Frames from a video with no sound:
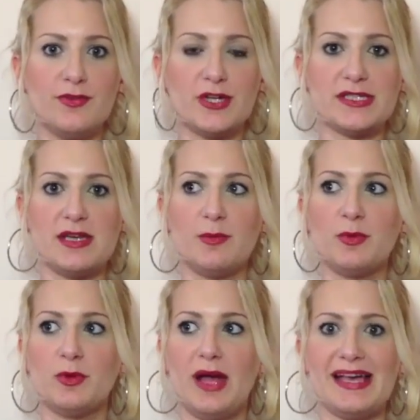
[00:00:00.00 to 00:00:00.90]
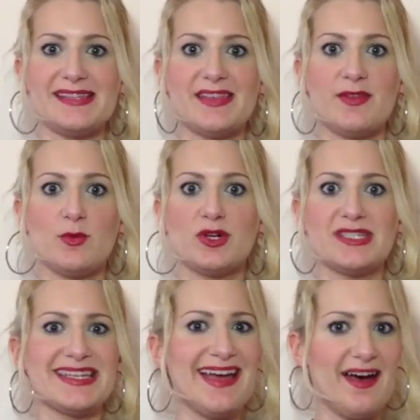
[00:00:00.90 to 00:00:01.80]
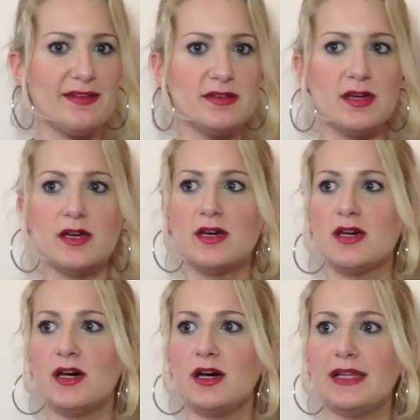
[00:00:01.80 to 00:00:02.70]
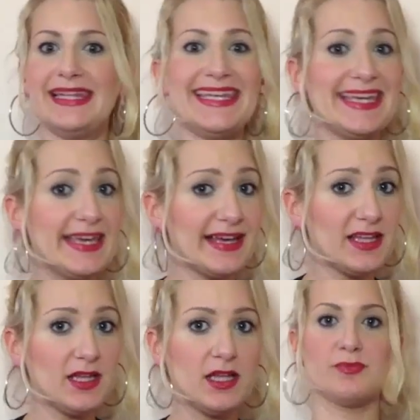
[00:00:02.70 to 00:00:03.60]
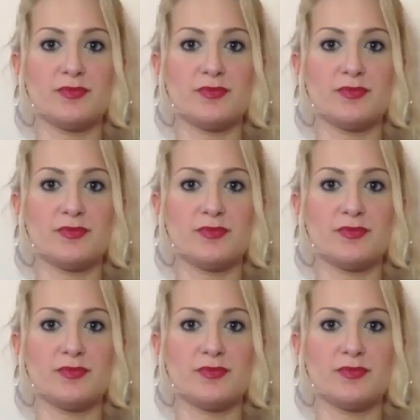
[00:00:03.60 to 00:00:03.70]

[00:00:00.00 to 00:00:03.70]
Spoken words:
for example, as in the word gun, legal,